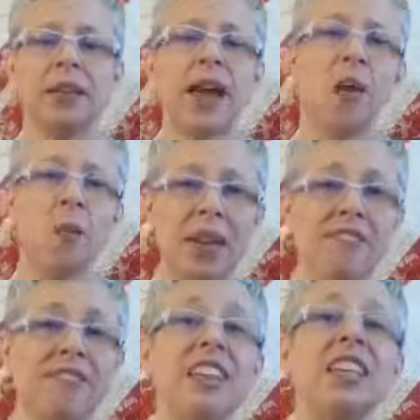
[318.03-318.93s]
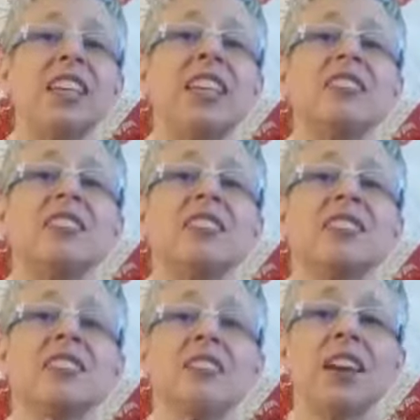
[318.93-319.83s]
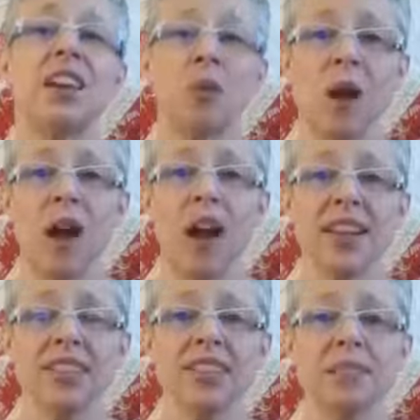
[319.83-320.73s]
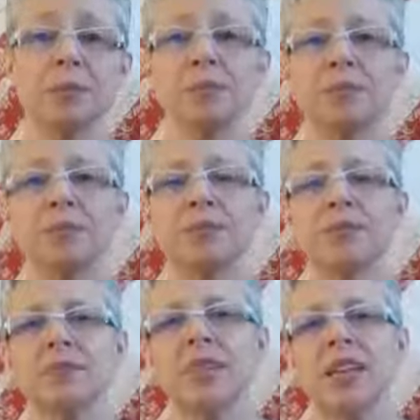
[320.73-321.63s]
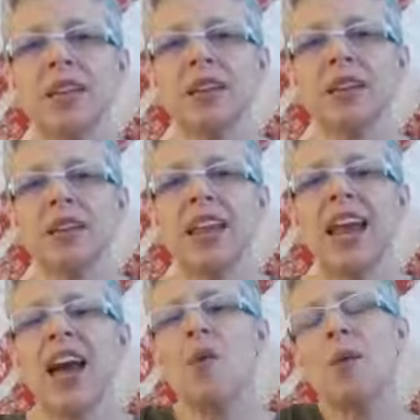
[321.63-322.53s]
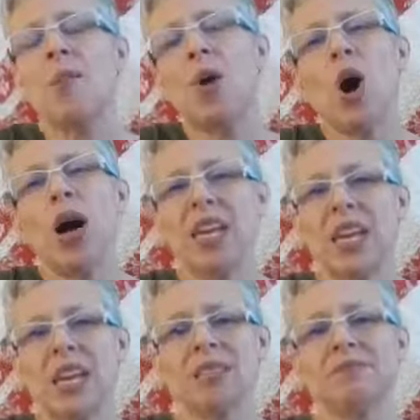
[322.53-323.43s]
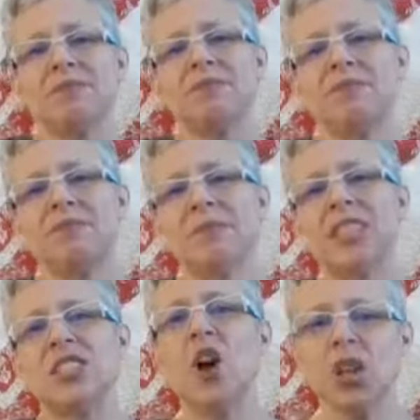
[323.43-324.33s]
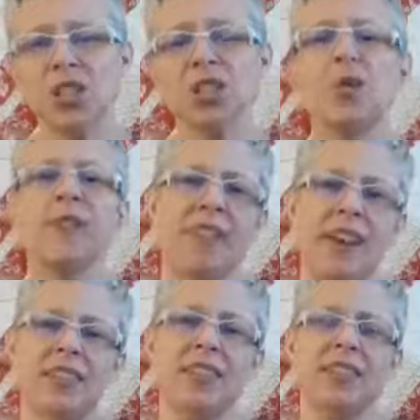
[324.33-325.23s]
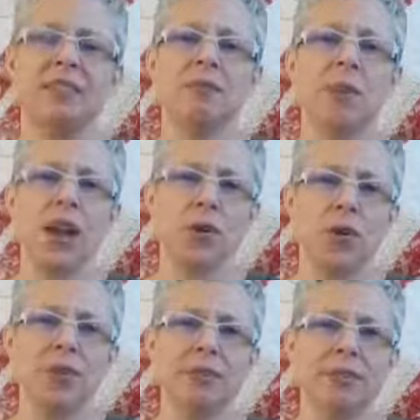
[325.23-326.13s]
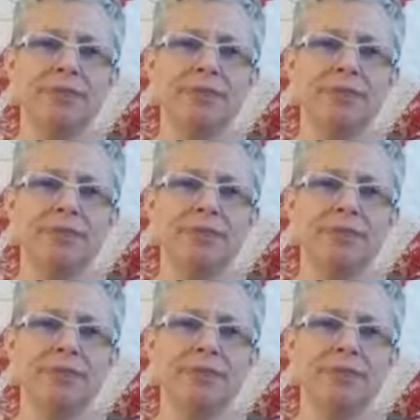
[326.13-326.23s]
how many feelings can arise, and how our body is also affected by grief.